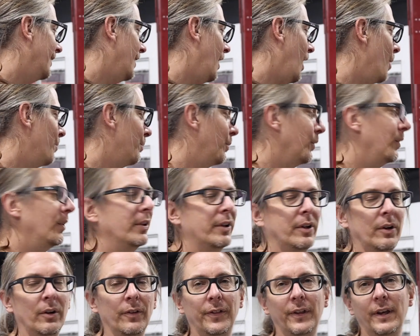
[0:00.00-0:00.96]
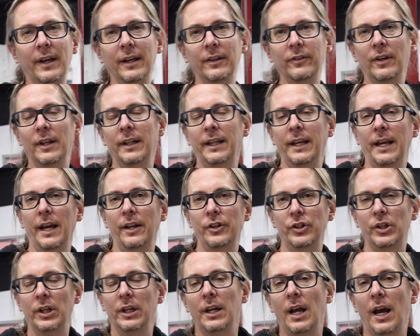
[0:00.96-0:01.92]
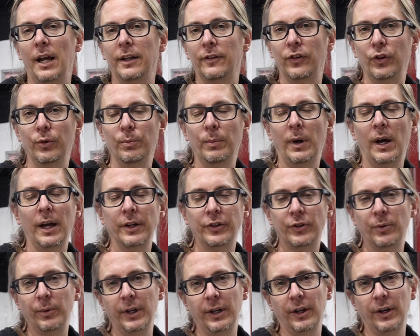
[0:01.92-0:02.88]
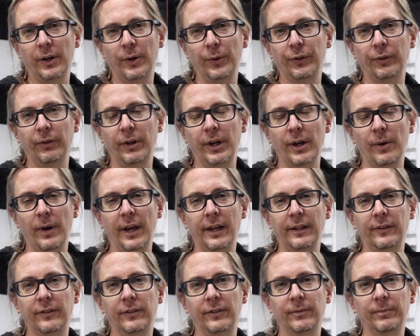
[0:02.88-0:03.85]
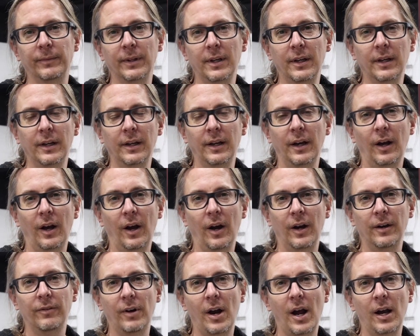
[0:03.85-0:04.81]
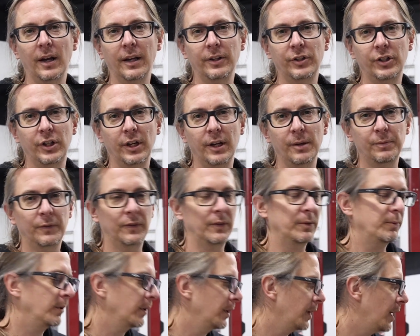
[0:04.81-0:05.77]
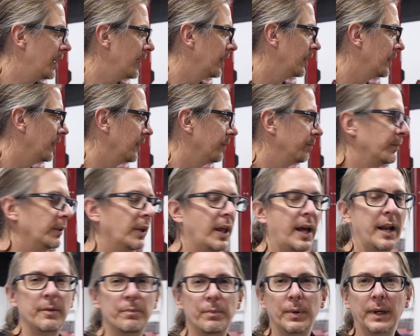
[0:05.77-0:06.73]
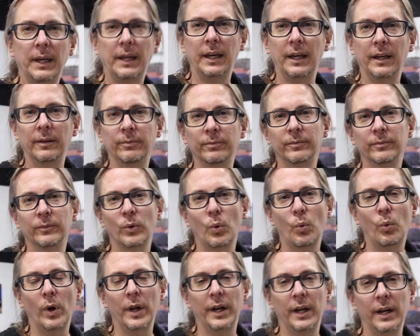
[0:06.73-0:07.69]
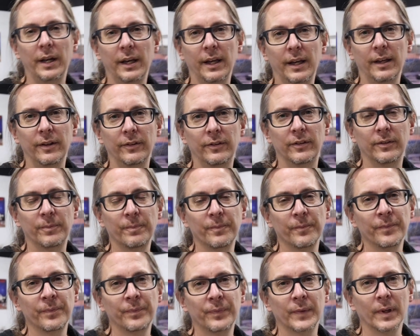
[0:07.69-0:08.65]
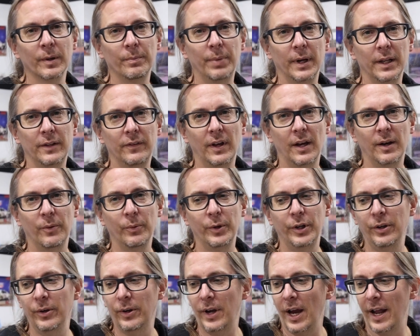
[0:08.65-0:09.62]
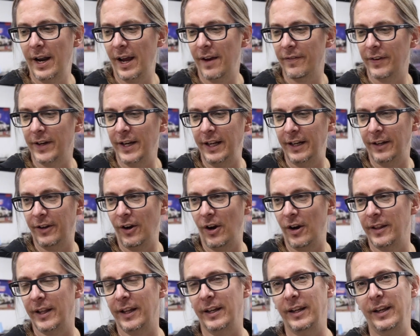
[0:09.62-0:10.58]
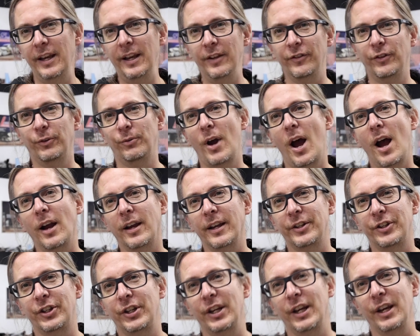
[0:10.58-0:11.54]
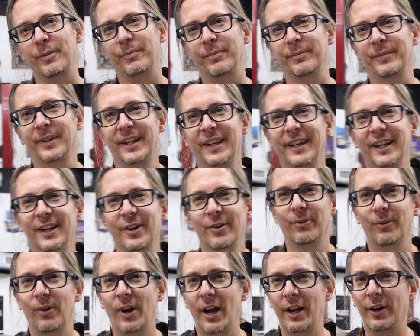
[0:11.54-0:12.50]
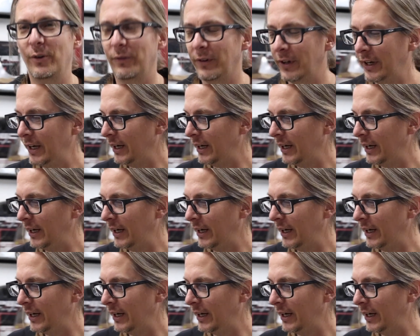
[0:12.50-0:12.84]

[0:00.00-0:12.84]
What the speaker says: Couple little things on the engine, not too much. We know 308s aren't rocket ships, and we're kind of going to let it be what it is. But we do kind of have a neat car that is a rocket ship right over